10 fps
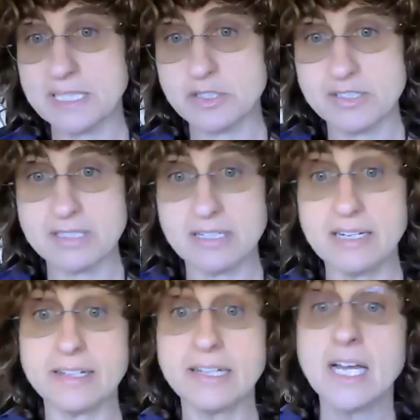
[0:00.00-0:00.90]
pictures in
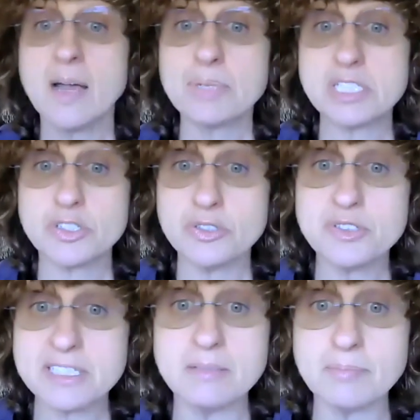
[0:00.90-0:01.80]
here, but 2
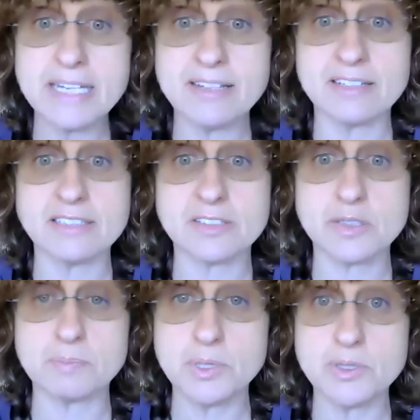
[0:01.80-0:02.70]
didn't make it into
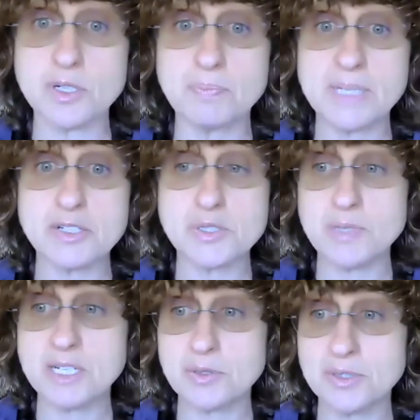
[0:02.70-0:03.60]
the book because
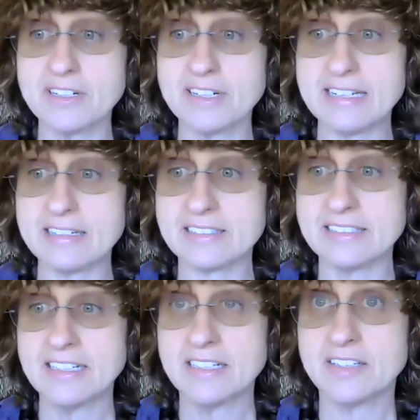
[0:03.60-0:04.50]
we couldn't get
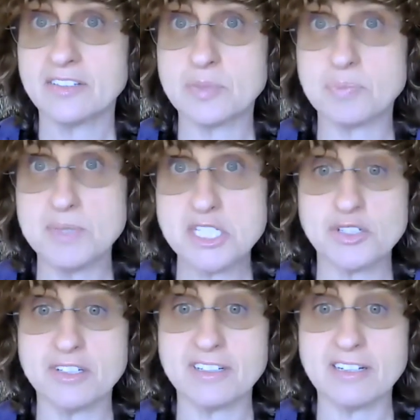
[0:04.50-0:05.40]
the
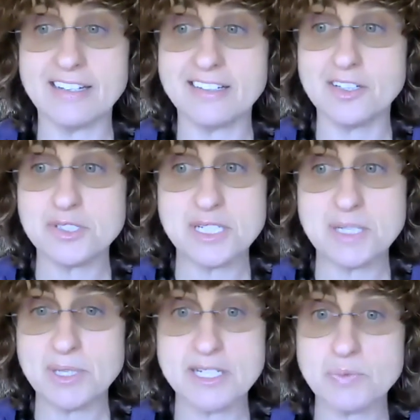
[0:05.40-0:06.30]
permission, and UC
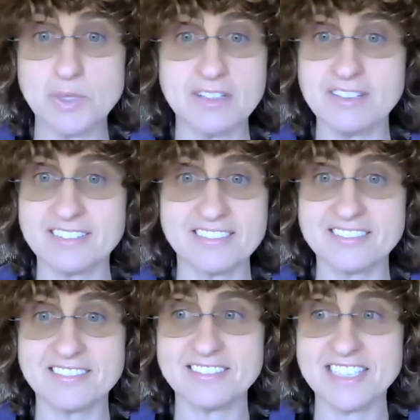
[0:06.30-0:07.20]
Press wouldn't
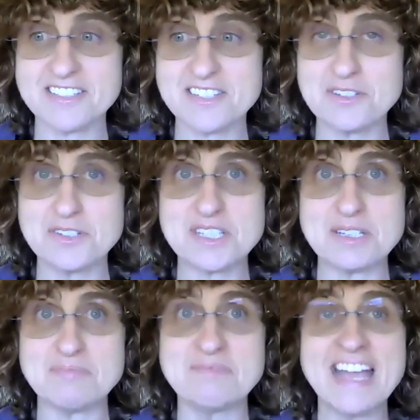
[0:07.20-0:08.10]
let us use
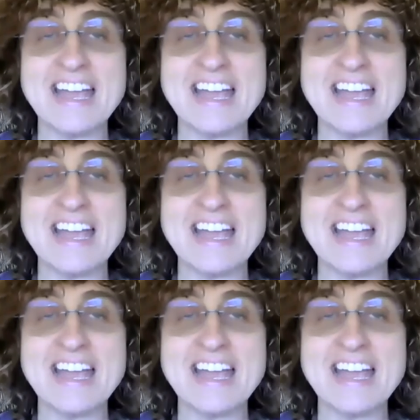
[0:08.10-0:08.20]
them.